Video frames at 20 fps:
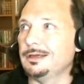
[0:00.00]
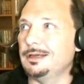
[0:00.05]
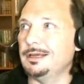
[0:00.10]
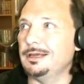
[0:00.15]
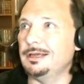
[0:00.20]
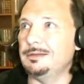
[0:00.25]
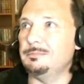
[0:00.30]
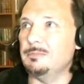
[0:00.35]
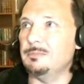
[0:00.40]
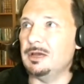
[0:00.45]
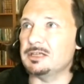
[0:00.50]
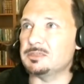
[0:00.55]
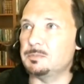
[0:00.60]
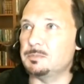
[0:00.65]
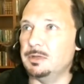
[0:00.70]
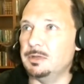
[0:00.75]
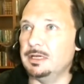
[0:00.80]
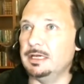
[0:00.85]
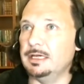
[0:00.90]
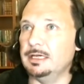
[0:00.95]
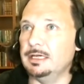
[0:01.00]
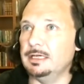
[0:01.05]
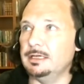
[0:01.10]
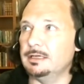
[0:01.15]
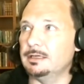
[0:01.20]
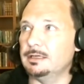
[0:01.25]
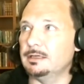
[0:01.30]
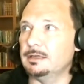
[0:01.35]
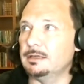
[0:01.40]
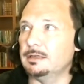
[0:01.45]
it must be
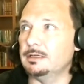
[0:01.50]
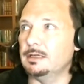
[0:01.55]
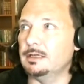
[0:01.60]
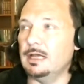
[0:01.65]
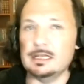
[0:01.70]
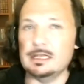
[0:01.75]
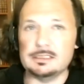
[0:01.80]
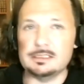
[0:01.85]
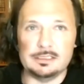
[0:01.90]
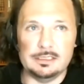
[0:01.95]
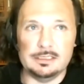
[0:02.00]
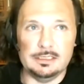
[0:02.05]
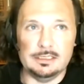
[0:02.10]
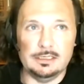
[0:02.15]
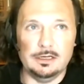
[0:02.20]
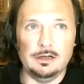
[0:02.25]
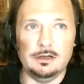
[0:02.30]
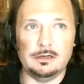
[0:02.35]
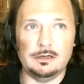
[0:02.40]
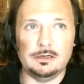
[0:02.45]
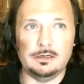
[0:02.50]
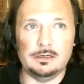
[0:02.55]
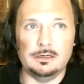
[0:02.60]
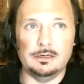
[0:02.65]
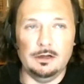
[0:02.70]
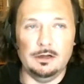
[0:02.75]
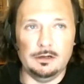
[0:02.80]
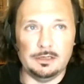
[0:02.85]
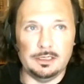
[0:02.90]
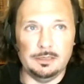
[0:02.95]
Nazi
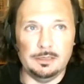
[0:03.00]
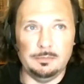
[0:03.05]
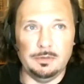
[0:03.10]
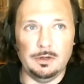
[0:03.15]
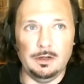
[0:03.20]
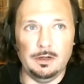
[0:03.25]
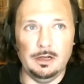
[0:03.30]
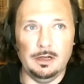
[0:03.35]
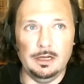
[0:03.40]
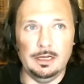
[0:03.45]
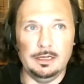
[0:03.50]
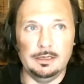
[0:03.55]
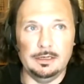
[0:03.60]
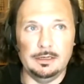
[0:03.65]
occupied